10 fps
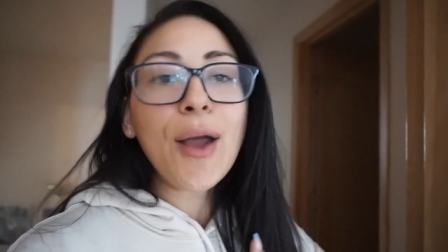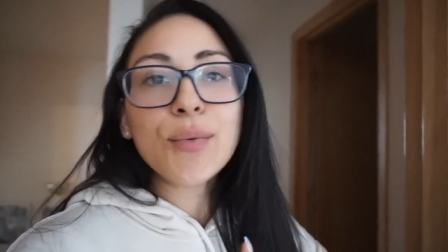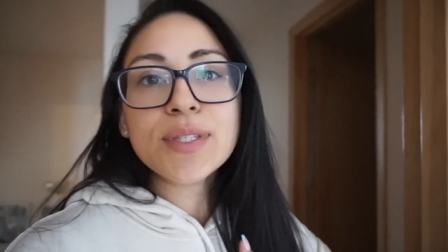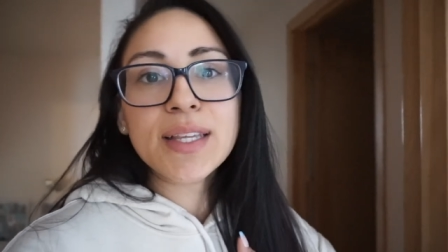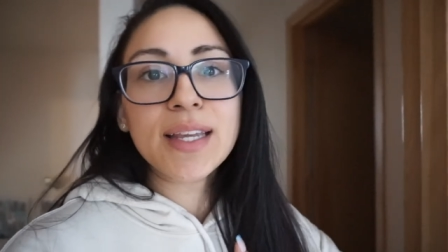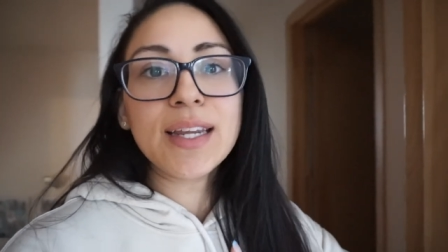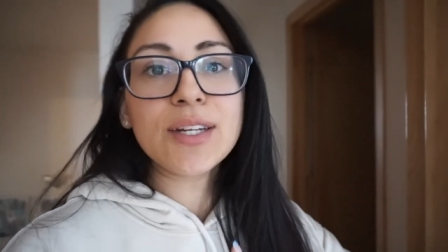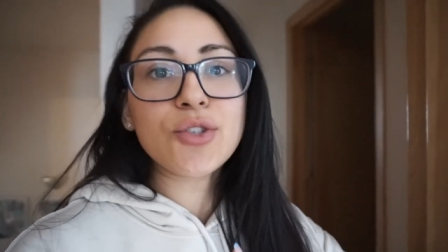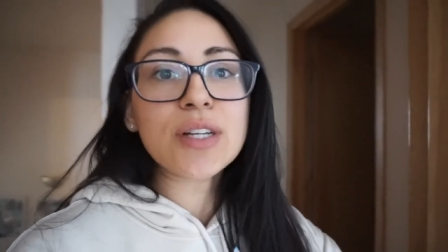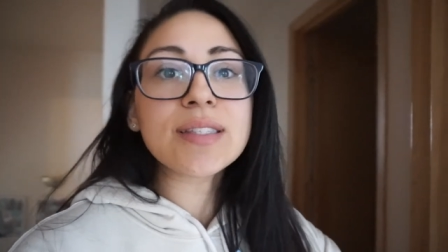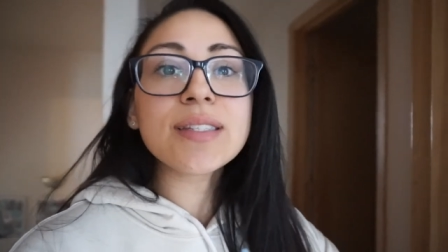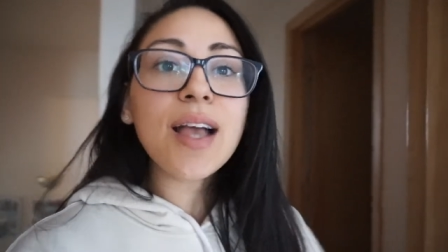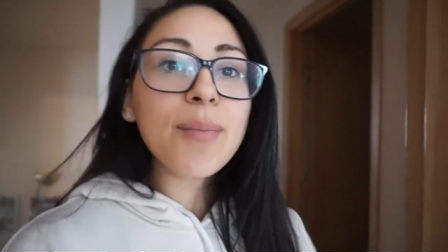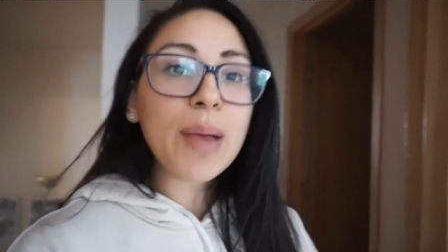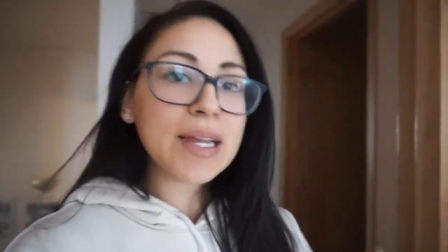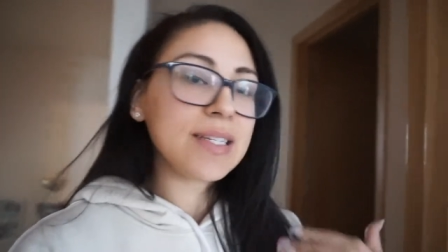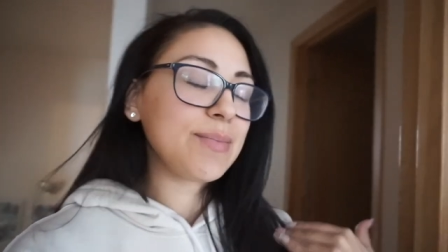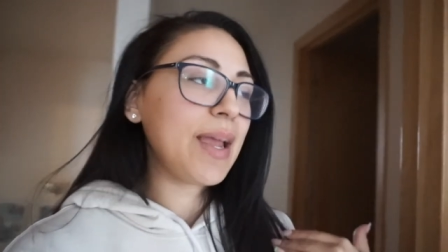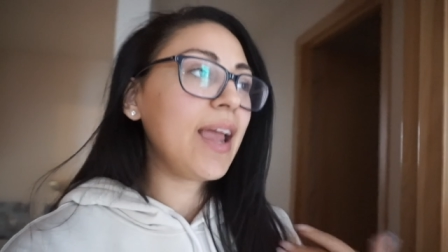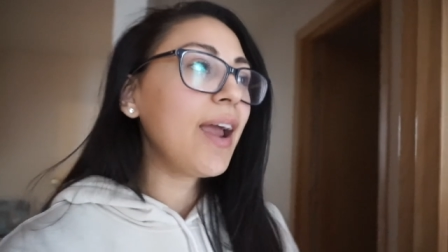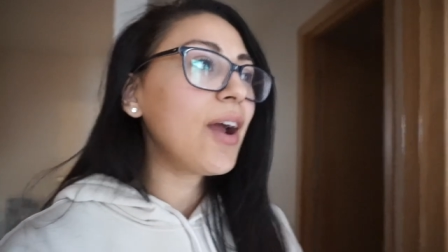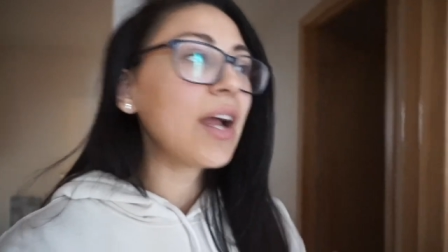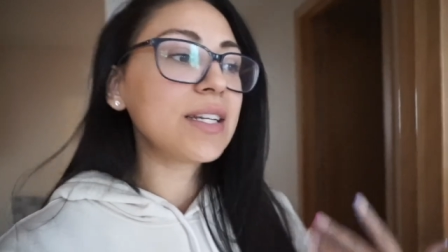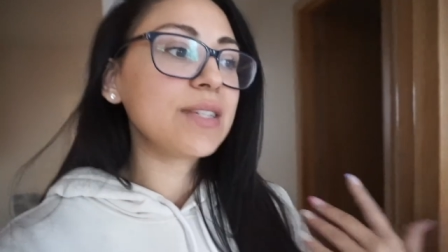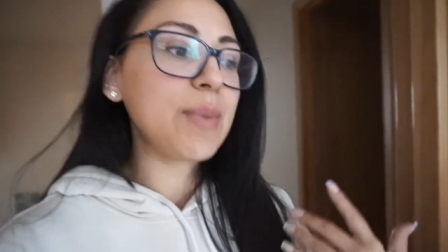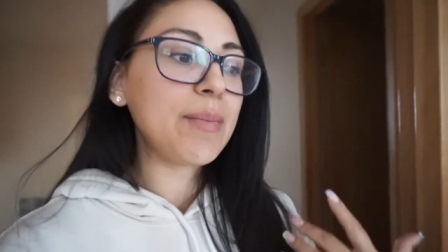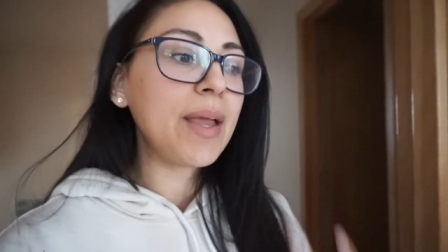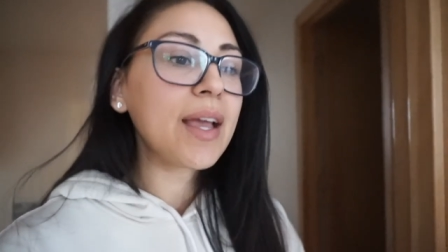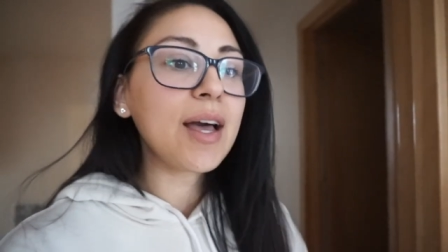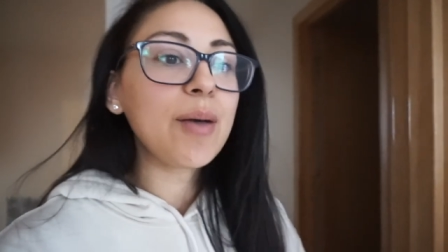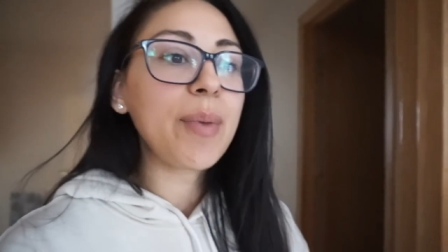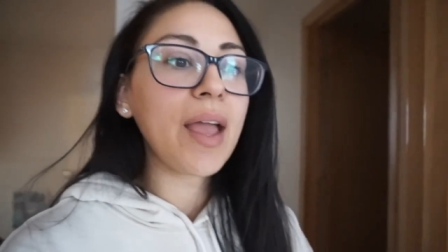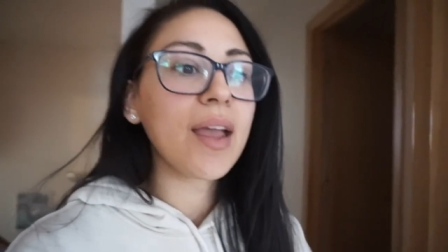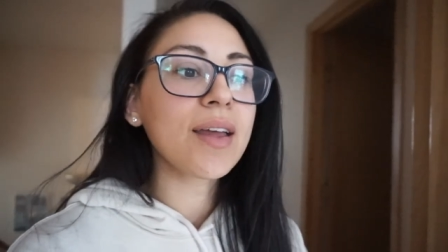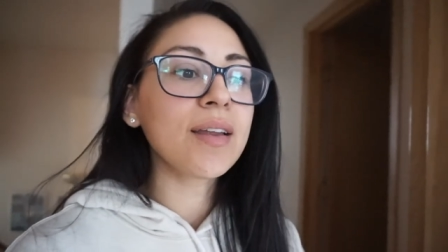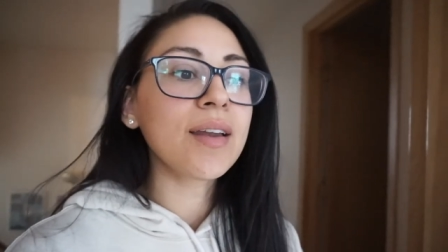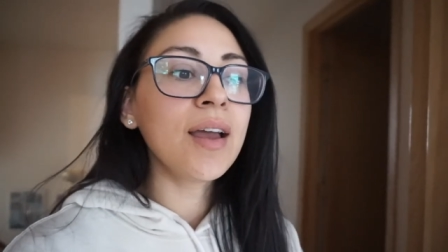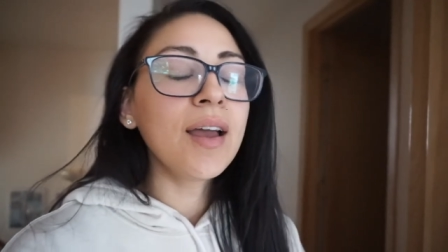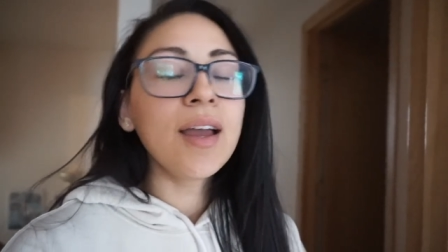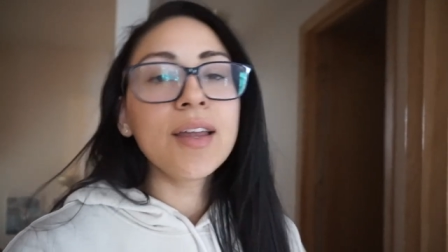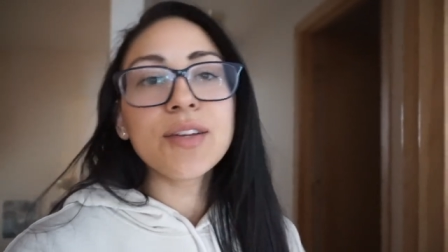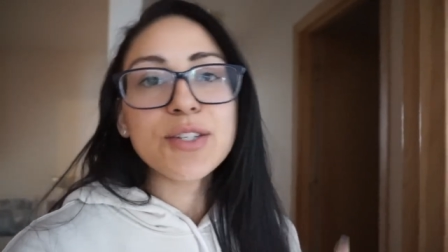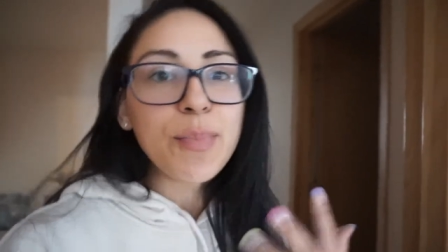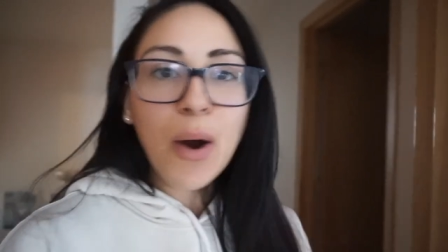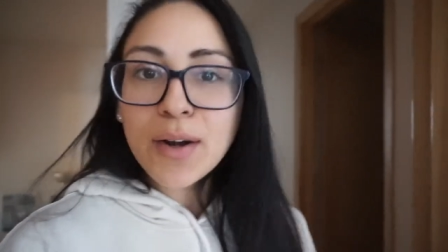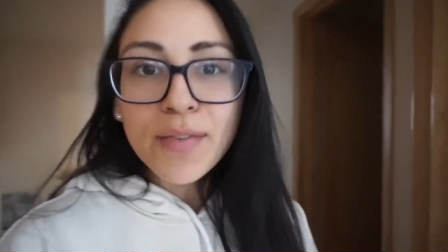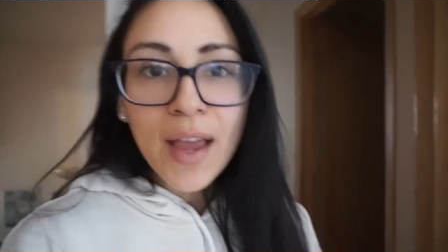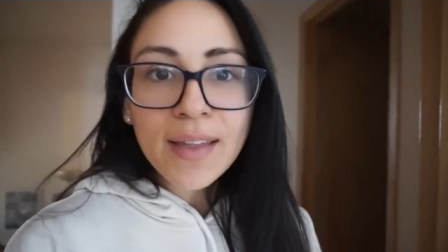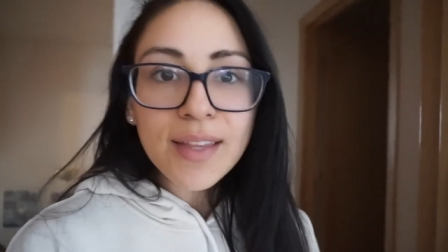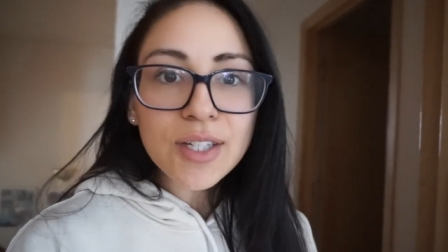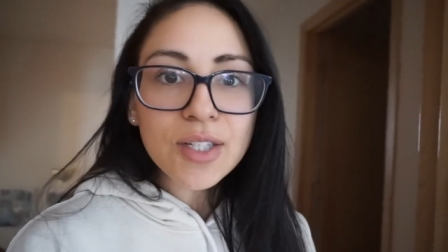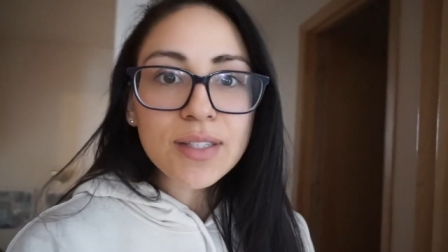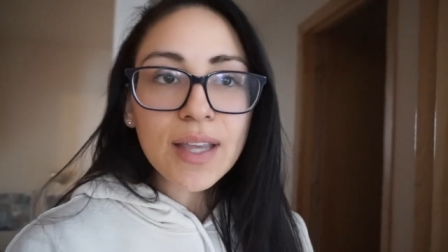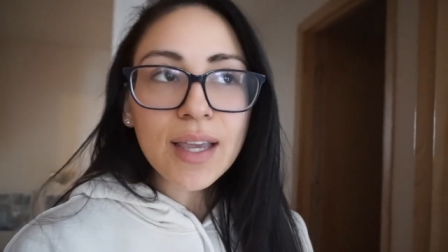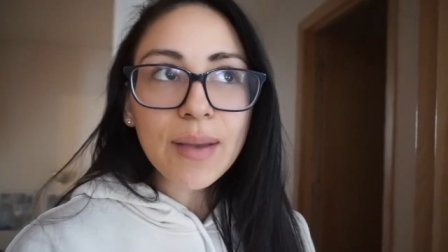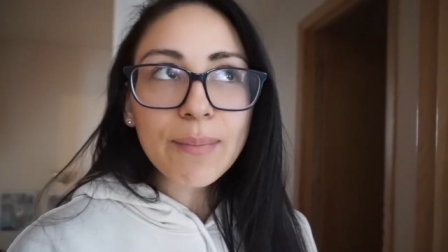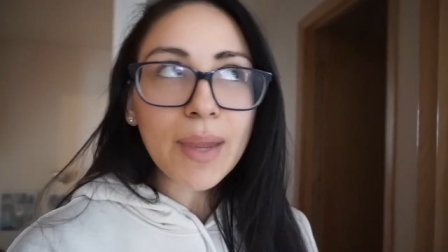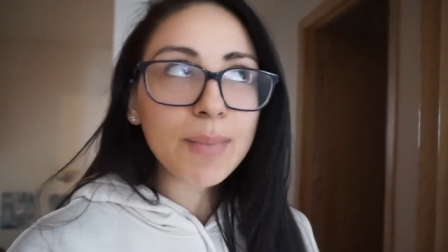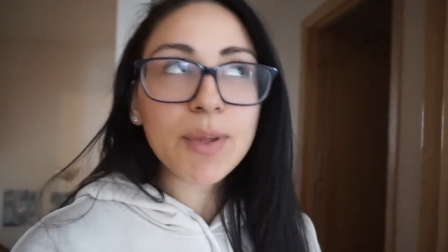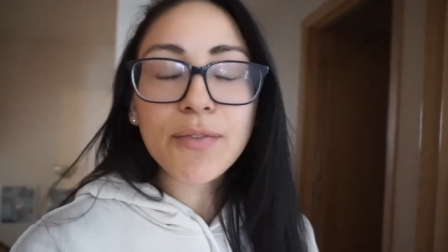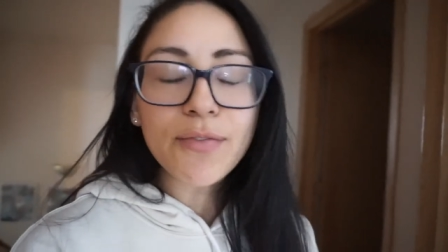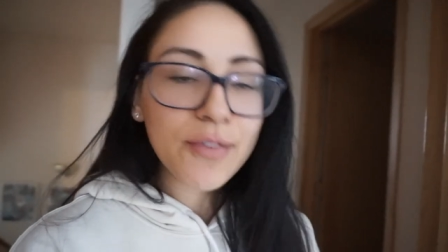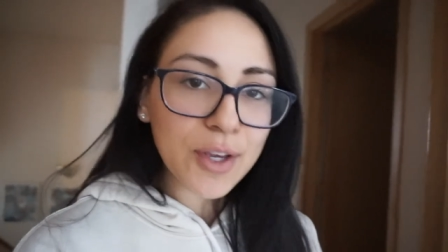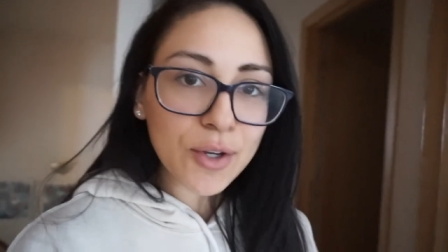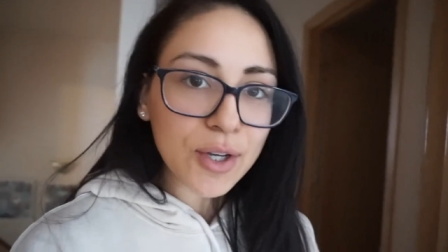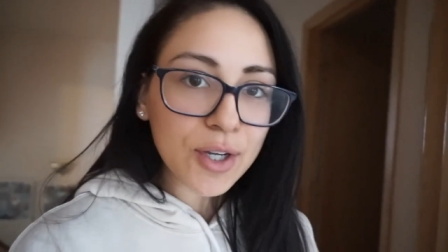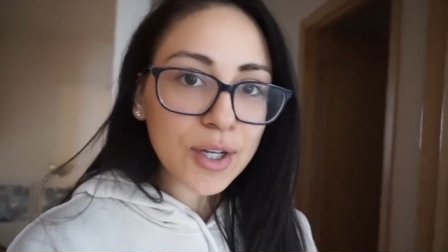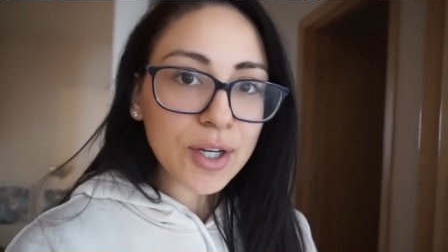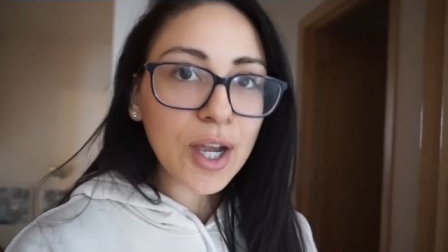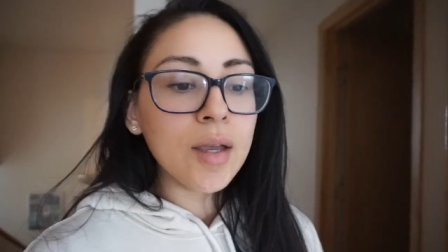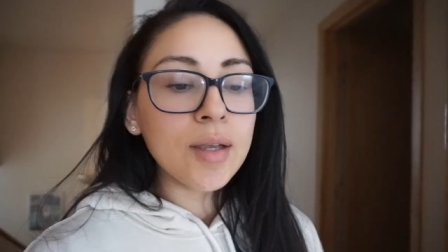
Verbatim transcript: I was getting dressed up I did my hair I did my makeup and there's a part of that that just like made me feel good.